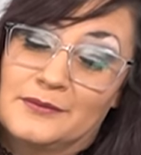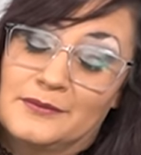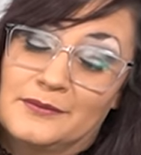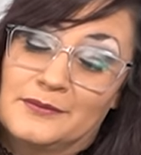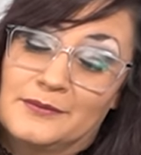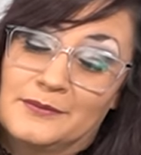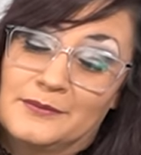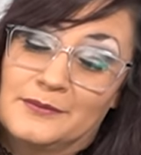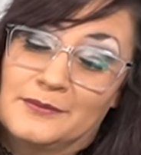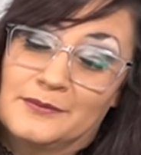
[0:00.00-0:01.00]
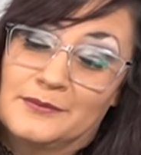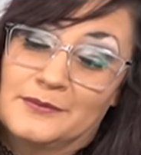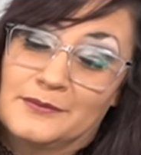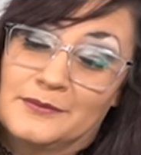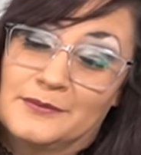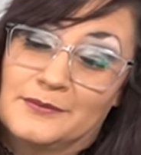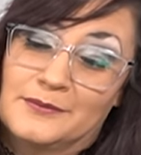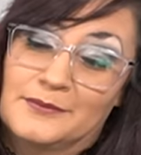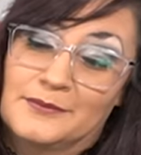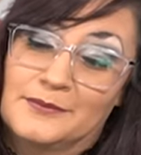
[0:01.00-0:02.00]

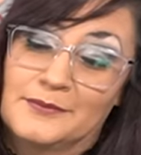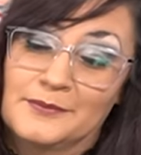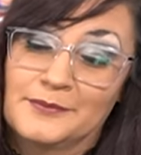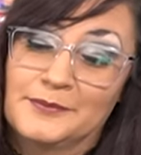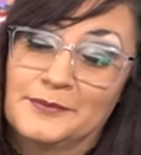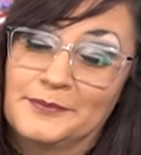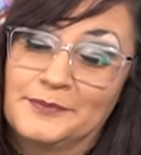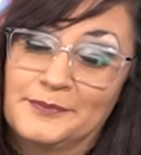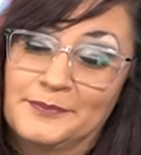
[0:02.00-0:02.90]
This person isn't speaking.